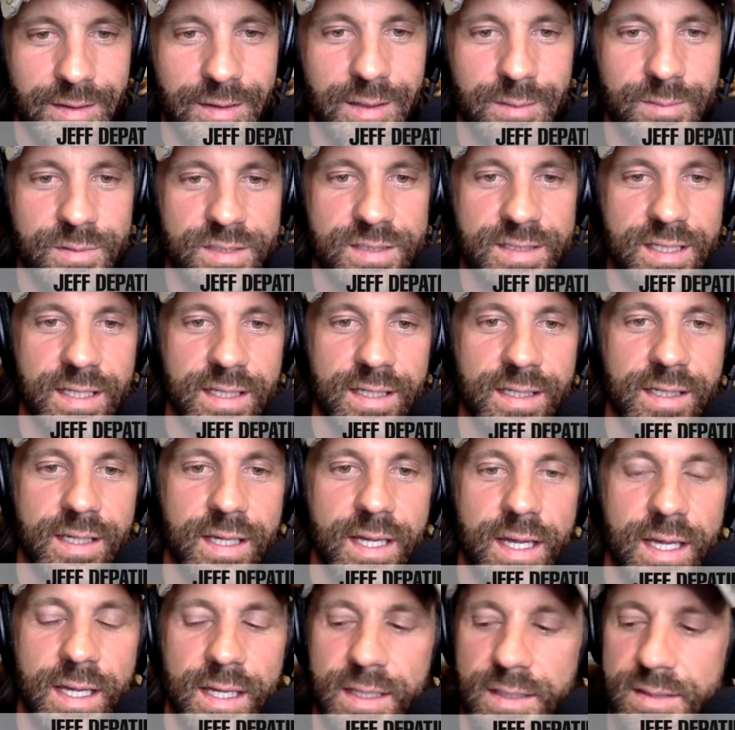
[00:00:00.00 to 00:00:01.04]
I'm just kidding.
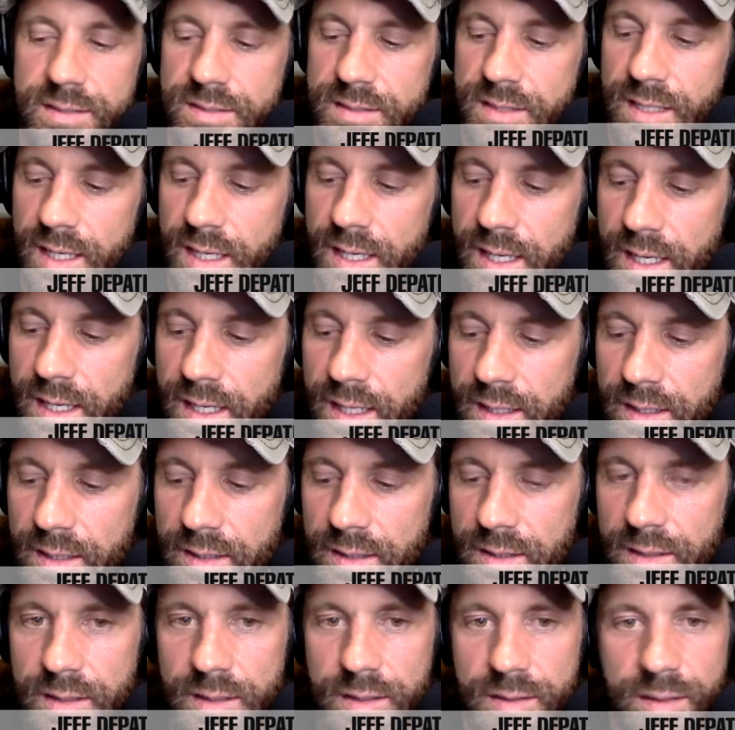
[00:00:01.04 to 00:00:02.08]
It's
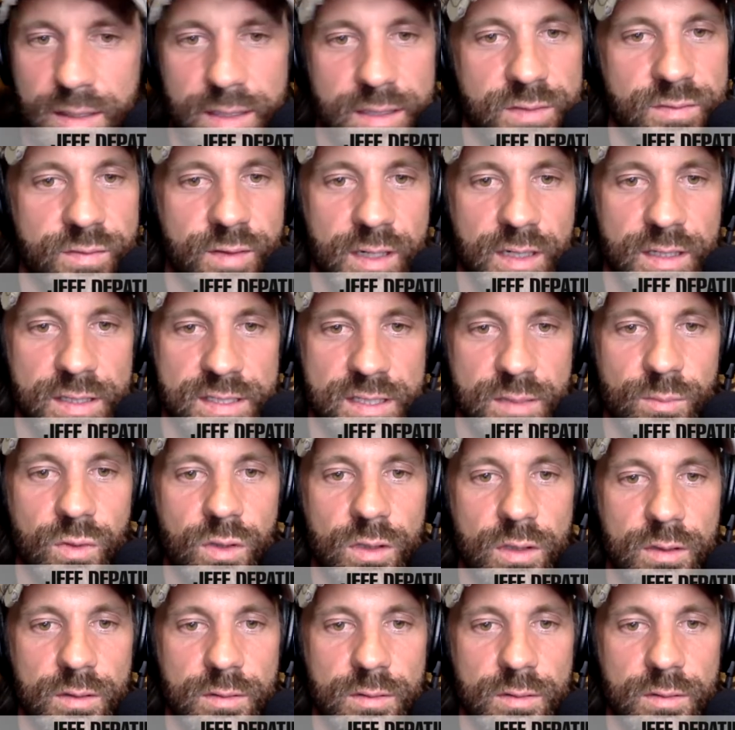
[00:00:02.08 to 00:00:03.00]
very similar.